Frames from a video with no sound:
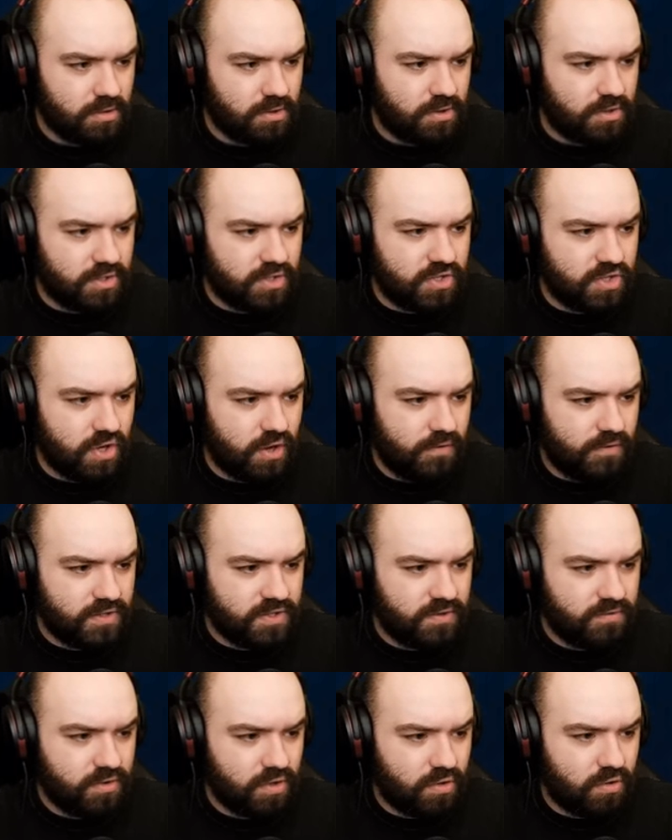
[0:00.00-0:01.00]
The surface
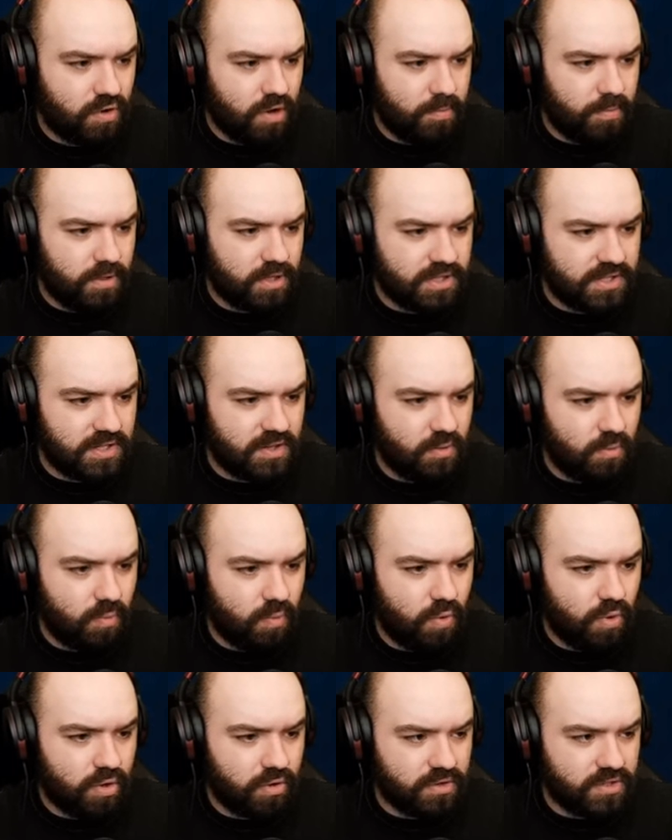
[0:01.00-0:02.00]
of Necropolis and the
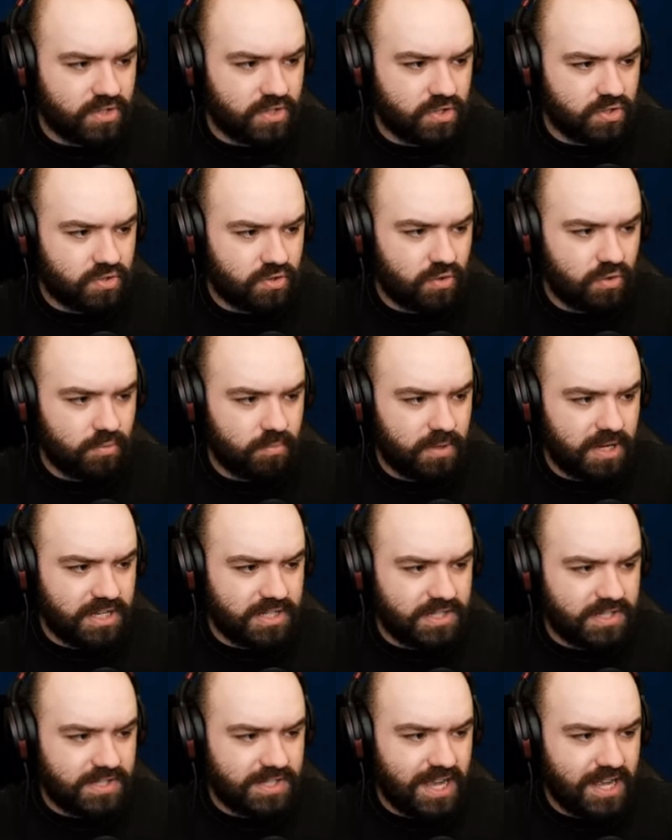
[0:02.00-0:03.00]
water is controlled by
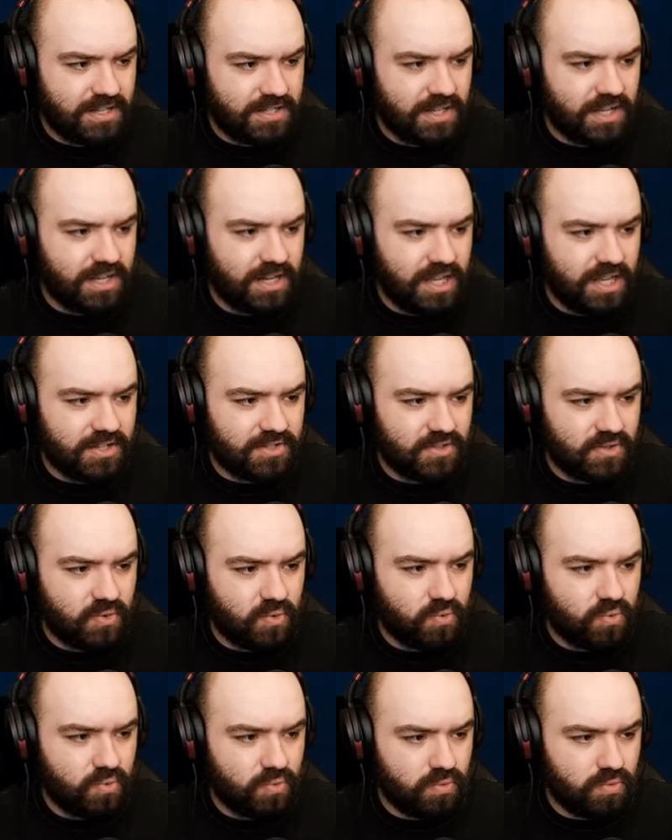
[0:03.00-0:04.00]
Set and his
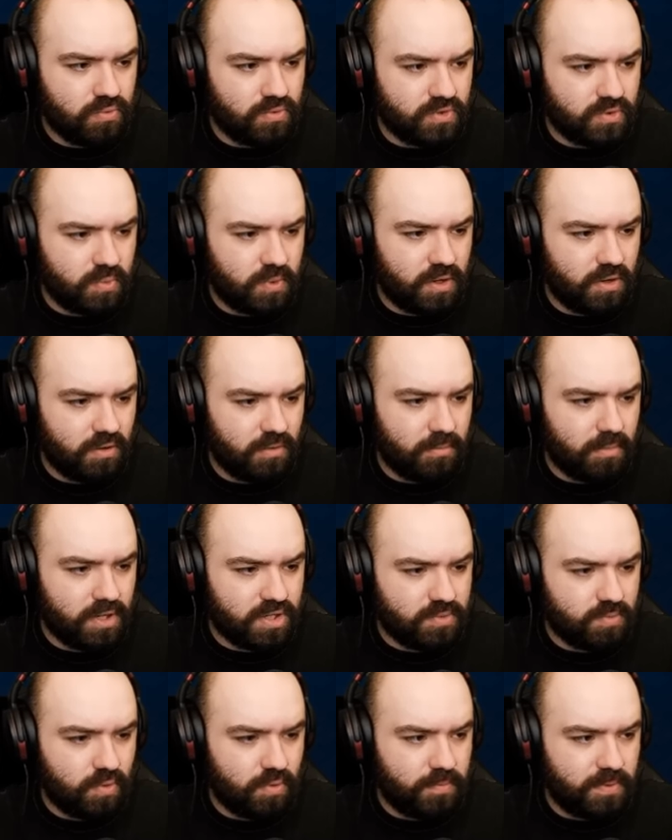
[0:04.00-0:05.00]
ghouls. We are a
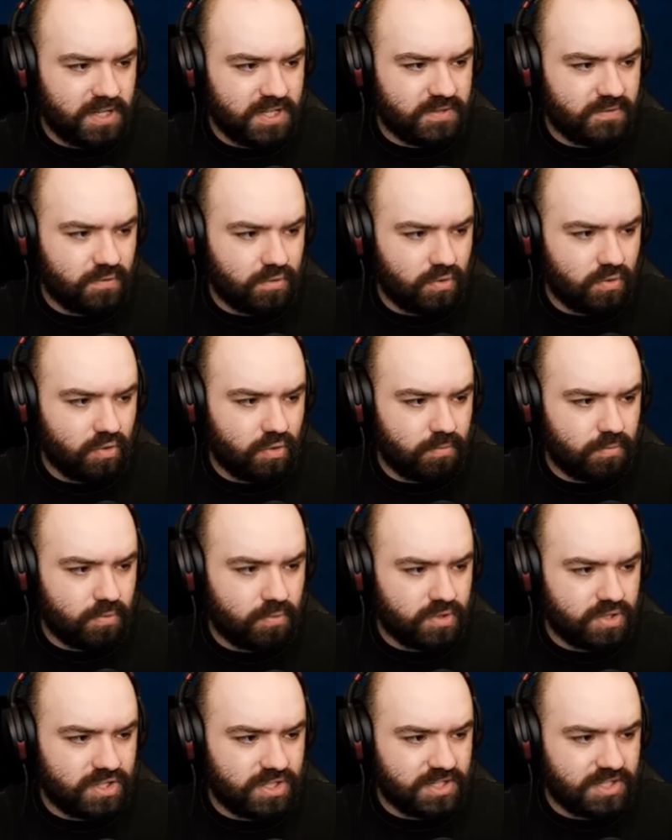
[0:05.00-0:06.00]
much more peaceful group,
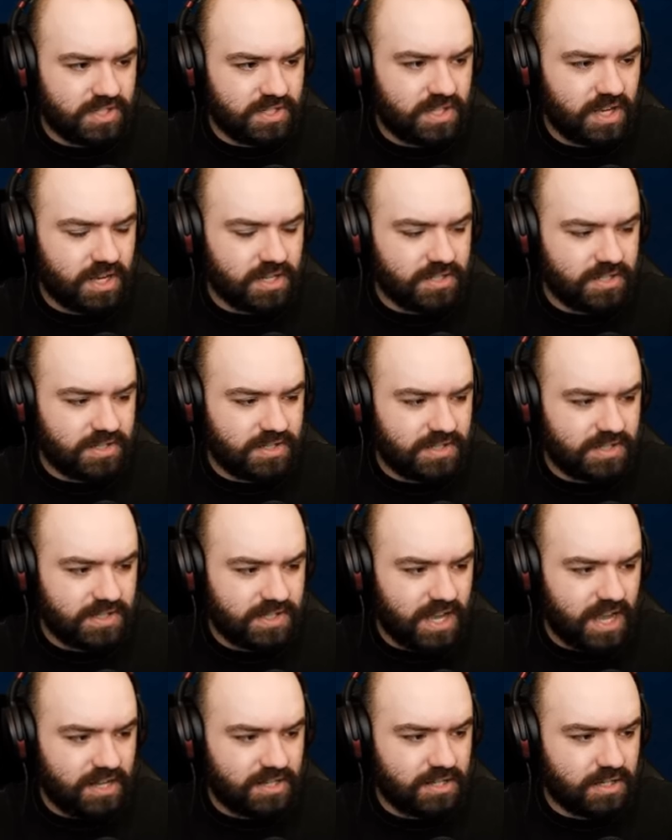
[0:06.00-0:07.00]
which disgusts
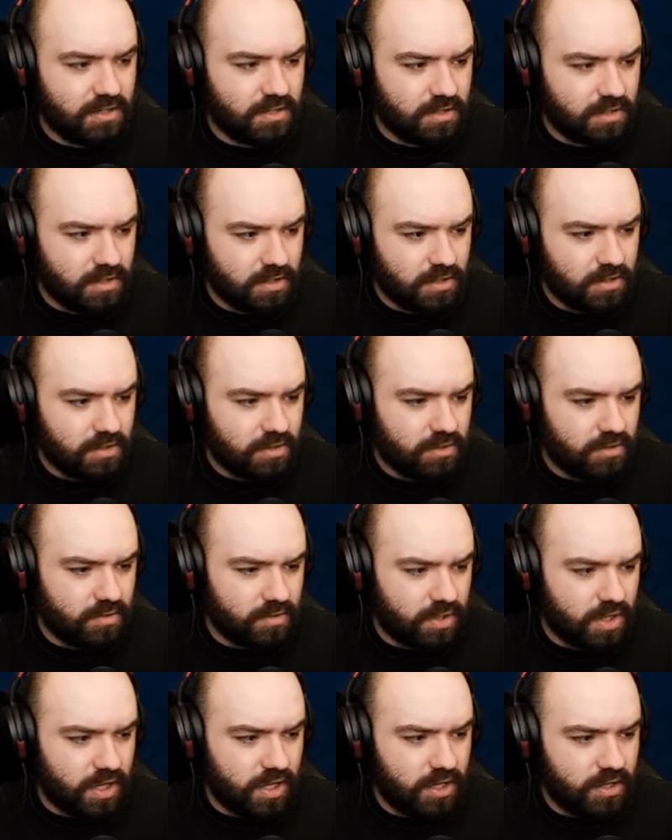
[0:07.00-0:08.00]
Set.
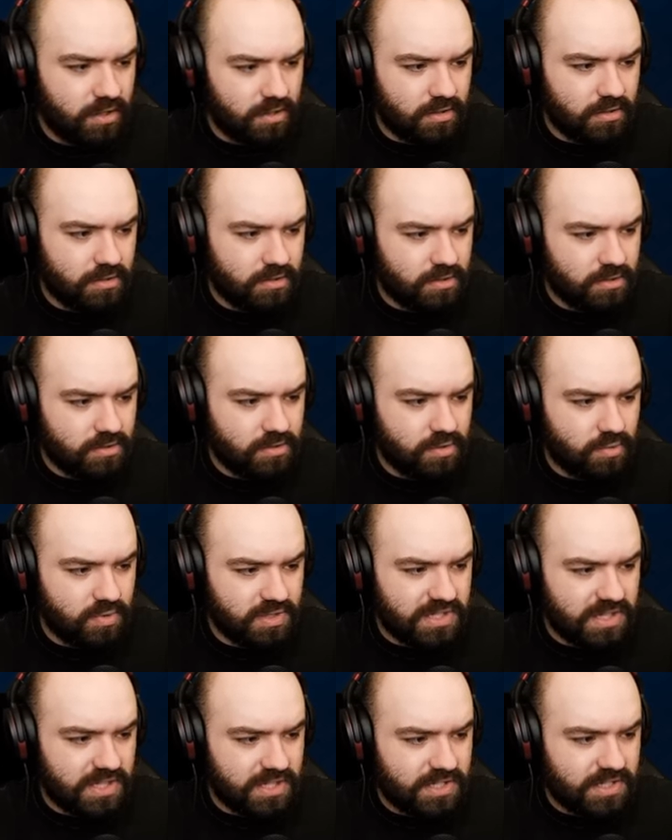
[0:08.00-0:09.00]
Okay. Who
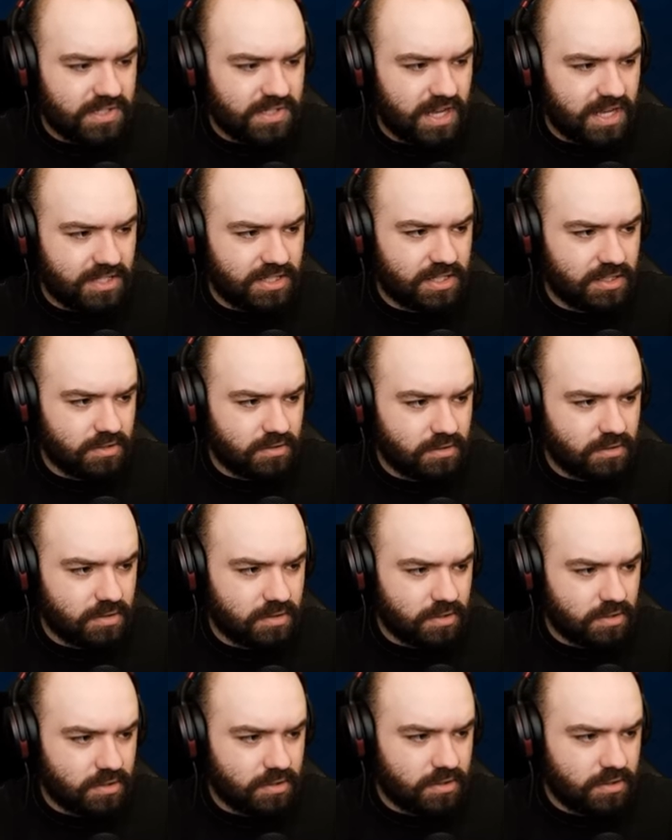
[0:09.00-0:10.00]
is this Set?
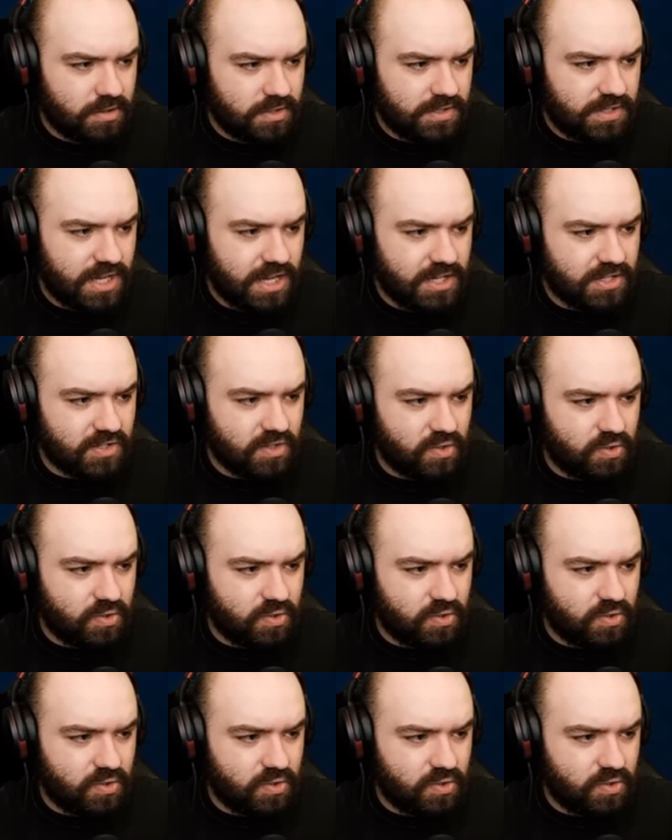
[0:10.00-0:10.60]
Set as a